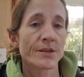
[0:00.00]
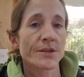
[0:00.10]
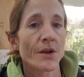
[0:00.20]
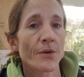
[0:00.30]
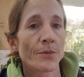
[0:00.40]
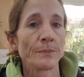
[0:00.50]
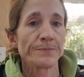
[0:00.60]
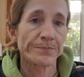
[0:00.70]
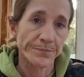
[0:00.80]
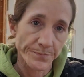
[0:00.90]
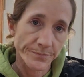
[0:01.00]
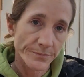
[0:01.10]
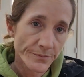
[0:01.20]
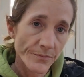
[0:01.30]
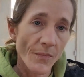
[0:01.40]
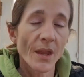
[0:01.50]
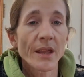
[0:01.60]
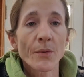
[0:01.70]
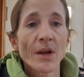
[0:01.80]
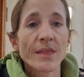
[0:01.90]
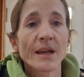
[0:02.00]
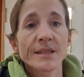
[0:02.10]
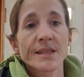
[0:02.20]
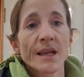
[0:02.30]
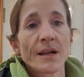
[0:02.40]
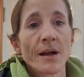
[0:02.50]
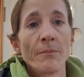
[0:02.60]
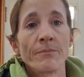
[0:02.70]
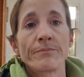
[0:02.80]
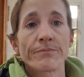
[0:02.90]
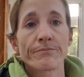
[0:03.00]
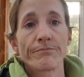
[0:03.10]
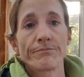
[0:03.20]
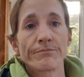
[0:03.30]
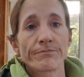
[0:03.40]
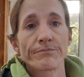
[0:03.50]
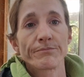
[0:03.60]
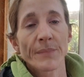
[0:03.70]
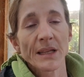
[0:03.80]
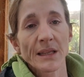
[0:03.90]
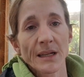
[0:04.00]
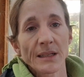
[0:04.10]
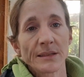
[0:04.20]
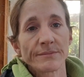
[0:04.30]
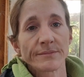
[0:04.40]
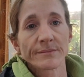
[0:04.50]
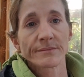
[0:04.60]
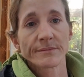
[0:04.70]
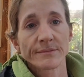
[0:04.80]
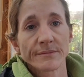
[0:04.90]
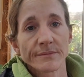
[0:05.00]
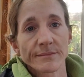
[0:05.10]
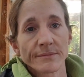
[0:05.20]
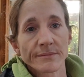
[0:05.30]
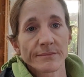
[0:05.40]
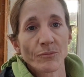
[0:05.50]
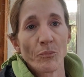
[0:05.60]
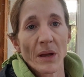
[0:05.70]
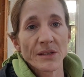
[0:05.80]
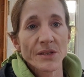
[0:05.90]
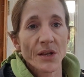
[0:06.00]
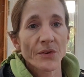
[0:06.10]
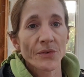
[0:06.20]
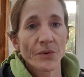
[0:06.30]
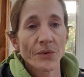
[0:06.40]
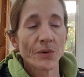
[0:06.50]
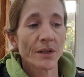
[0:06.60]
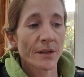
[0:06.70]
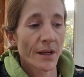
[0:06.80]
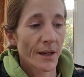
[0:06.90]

So anyway, that's my little benzo